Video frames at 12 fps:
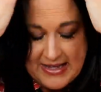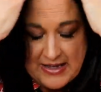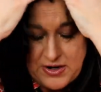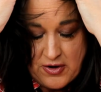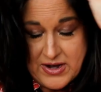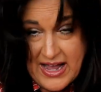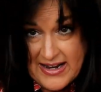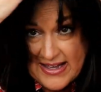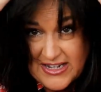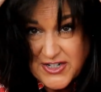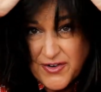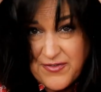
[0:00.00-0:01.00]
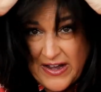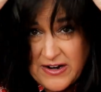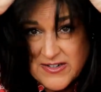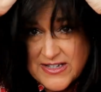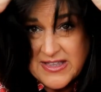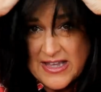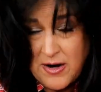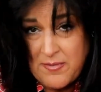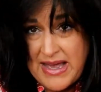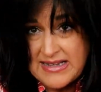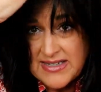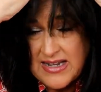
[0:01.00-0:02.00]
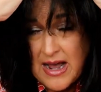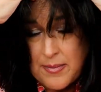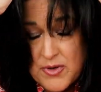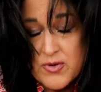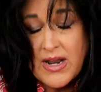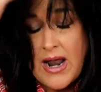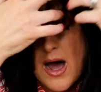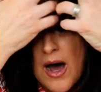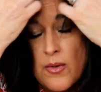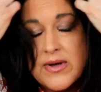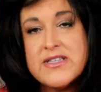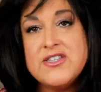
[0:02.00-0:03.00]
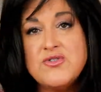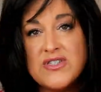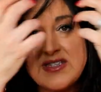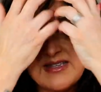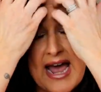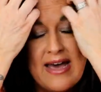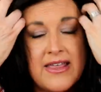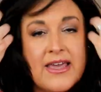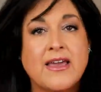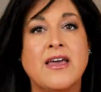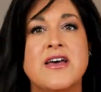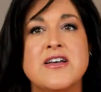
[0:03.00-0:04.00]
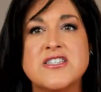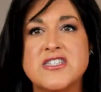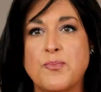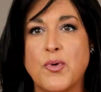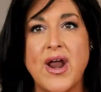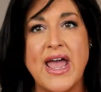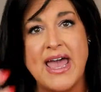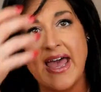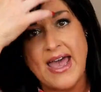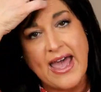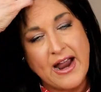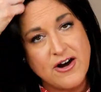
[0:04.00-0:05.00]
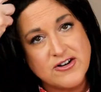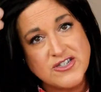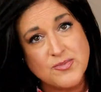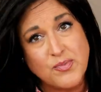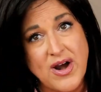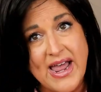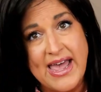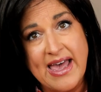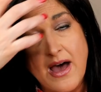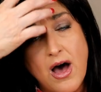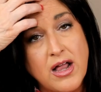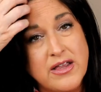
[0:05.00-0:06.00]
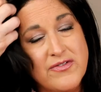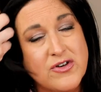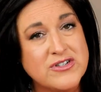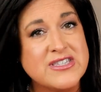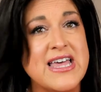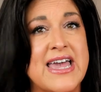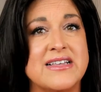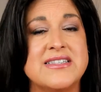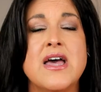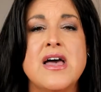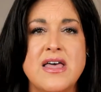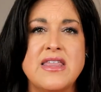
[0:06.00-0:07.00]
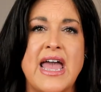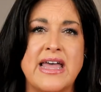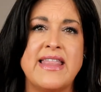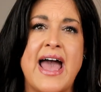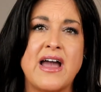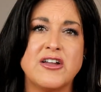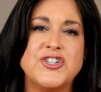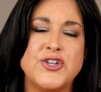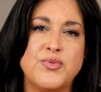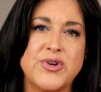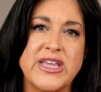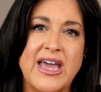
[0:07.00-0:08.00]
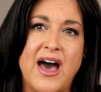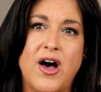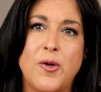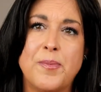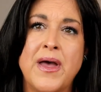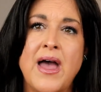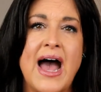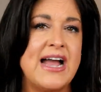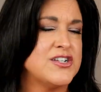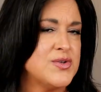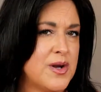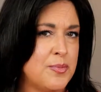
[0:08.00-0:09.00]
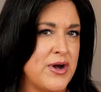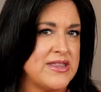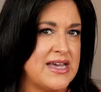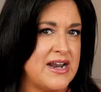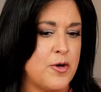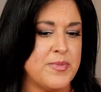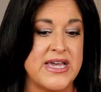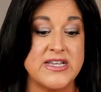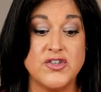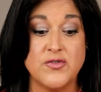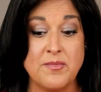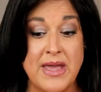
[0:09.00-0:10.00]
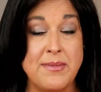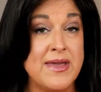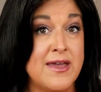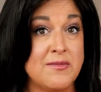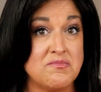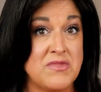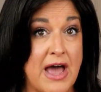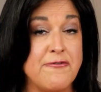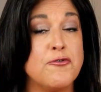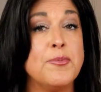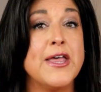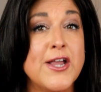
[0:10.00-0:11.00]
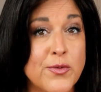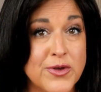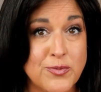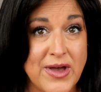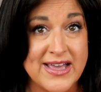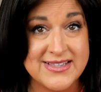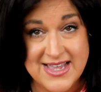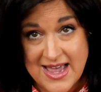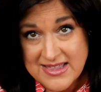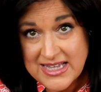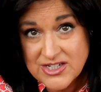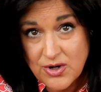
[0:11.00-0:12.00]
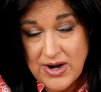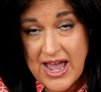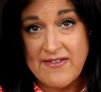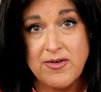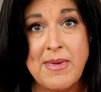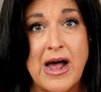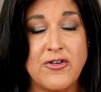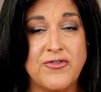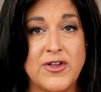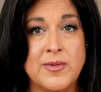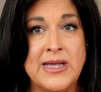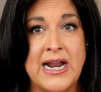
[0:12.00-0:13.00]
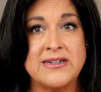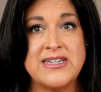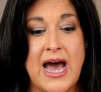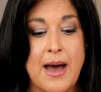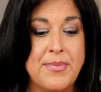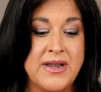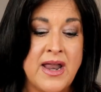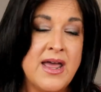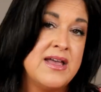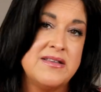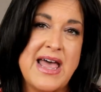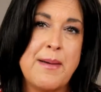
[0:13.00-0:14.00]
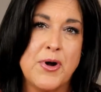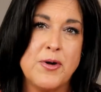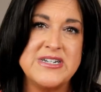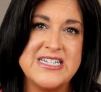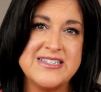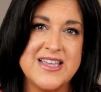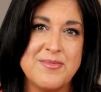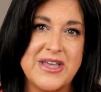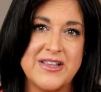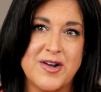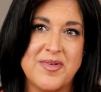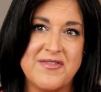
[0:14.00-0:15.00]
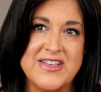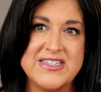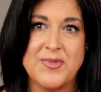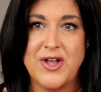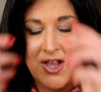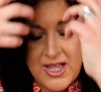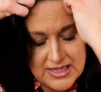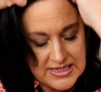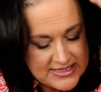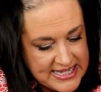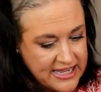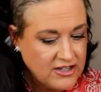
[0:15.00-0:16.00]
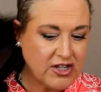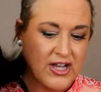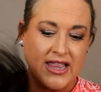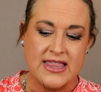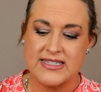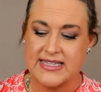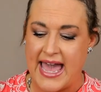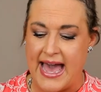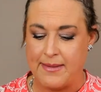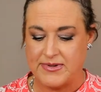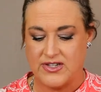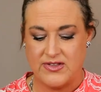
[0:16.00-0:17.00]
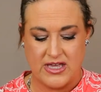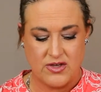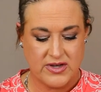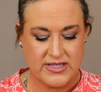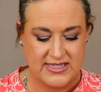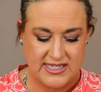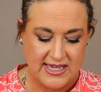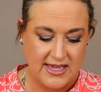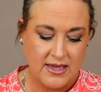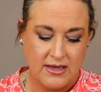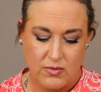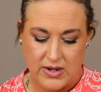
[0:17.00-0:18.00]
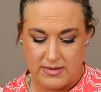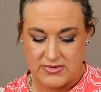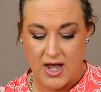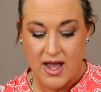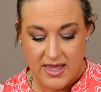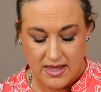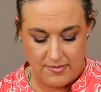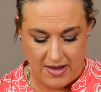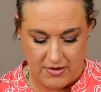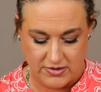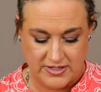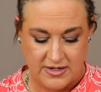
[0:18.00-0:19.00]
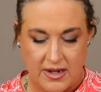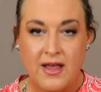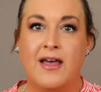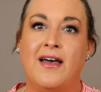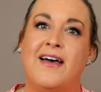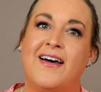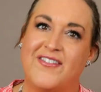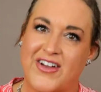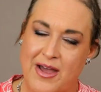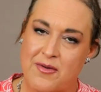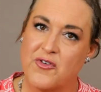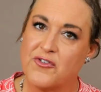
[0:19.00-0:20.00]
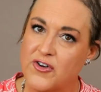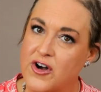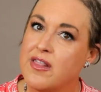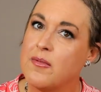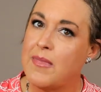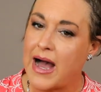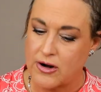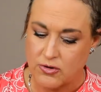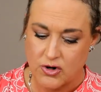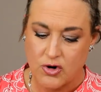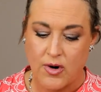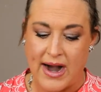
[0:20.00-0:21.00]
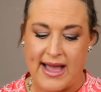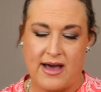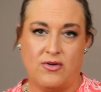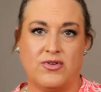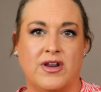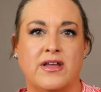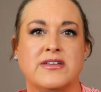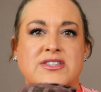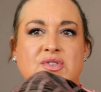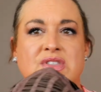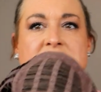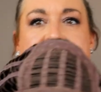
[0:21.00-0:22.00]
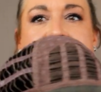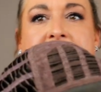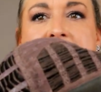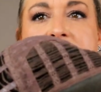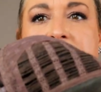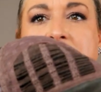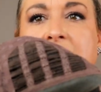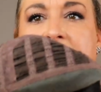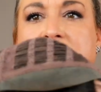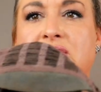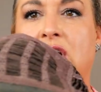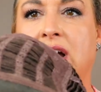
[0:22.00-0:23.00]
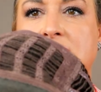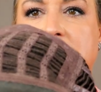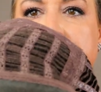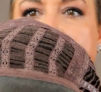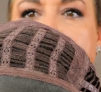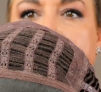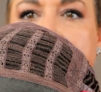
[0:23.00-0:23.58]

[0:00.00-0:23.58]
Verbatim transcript: You know, kind of get your fingers in there, mess it up. You can always use styling, spray, hairspray, all of those things, and that should really help. I just want to point that out because you've maybe not familiar with wigs that don't have a monofilament on top, and that permatease can be a little bit visible. Let's take a look at this cap so that you can see what I'm talking about when I refer to the mono crown. So this is the lace front.